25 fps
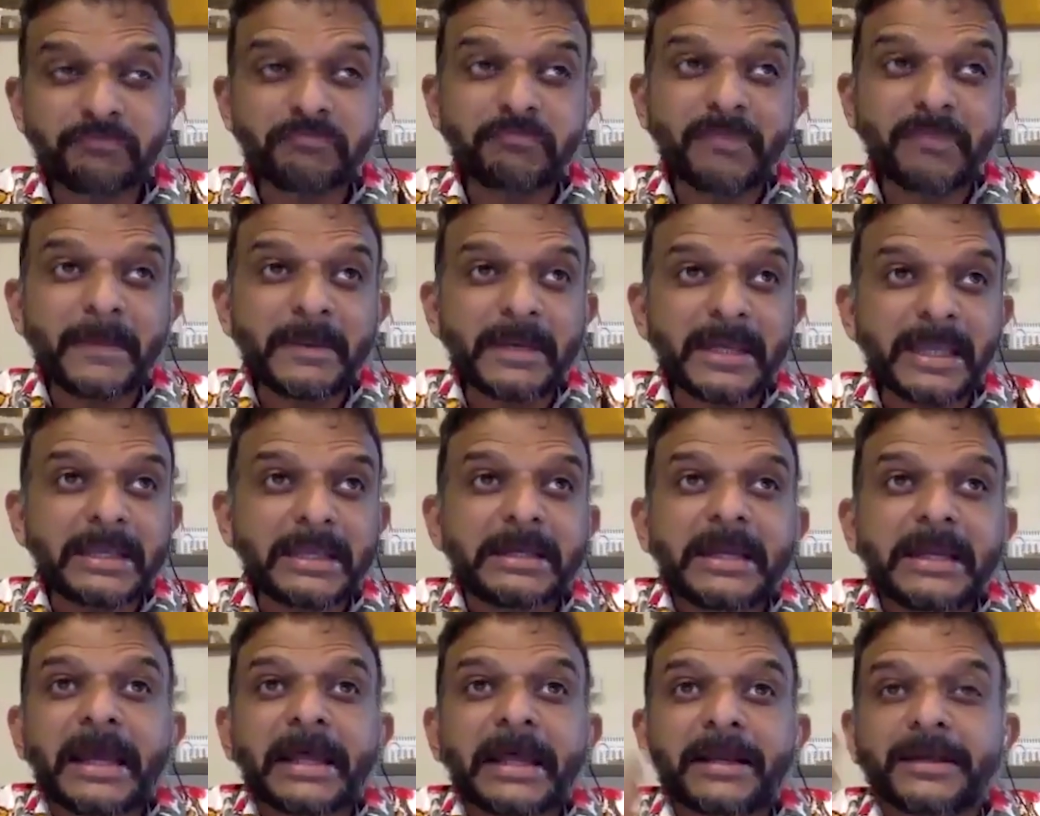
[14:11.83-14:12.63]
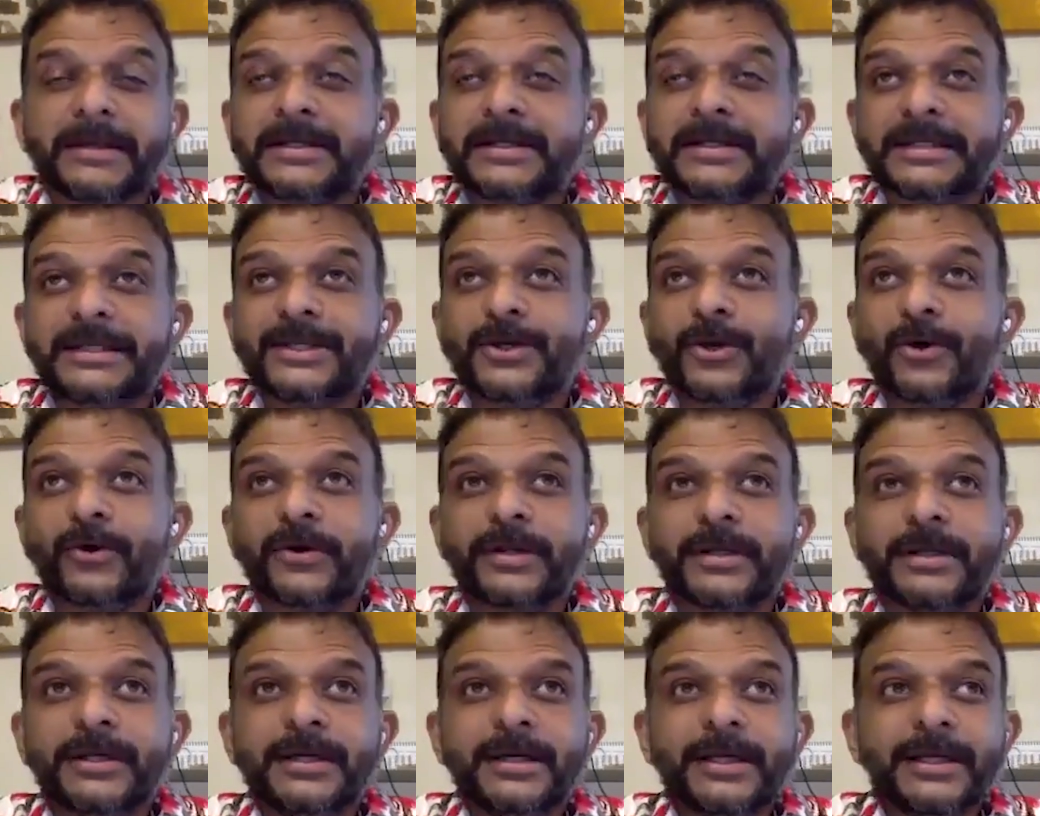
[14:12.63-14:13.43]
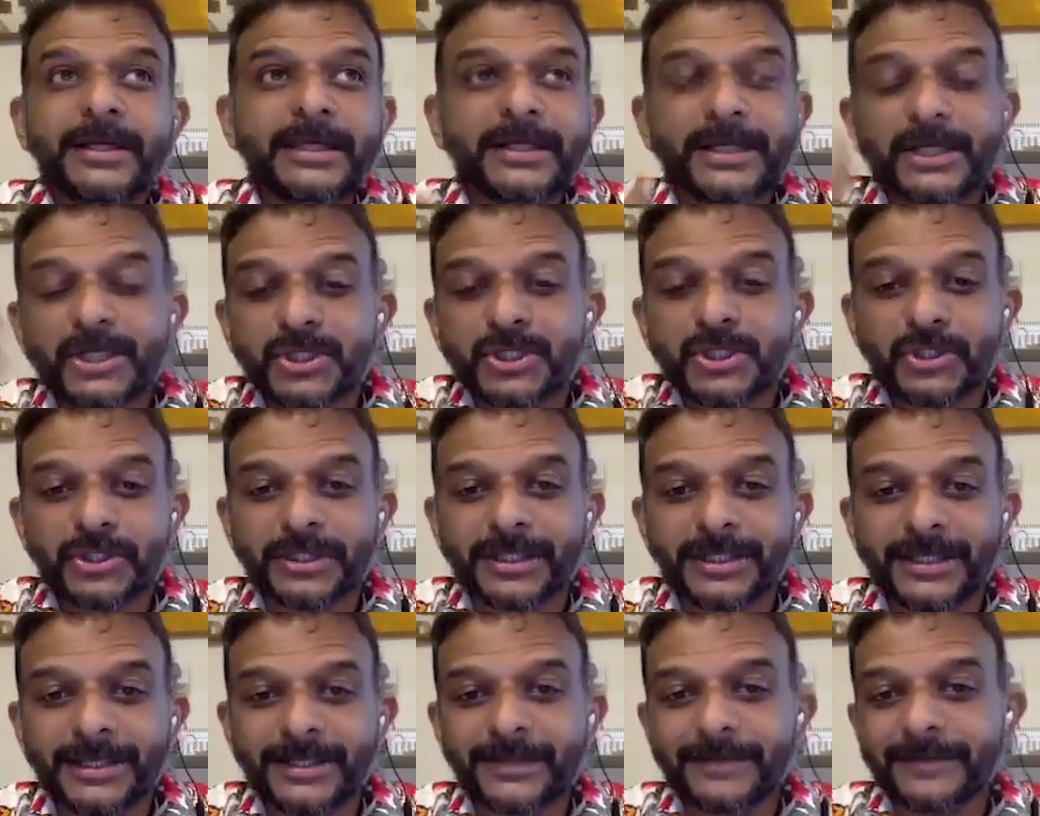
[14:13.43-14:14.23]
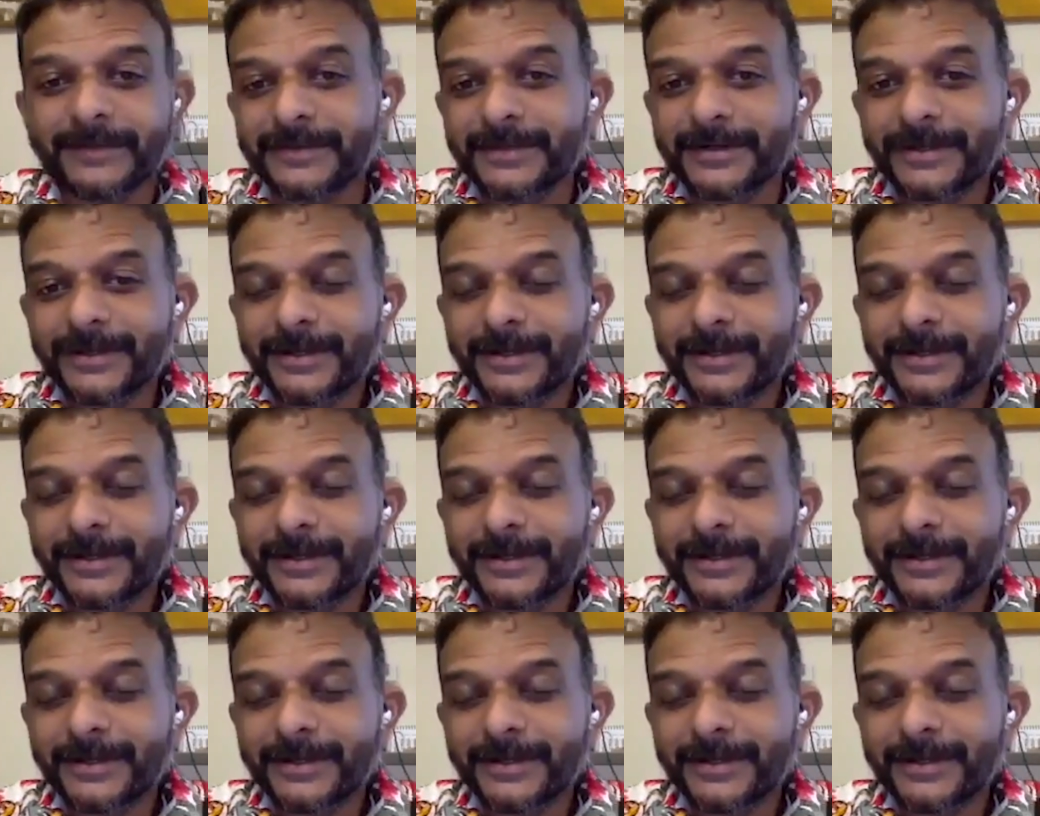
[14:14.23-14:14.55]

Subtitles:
maybe inherently or initially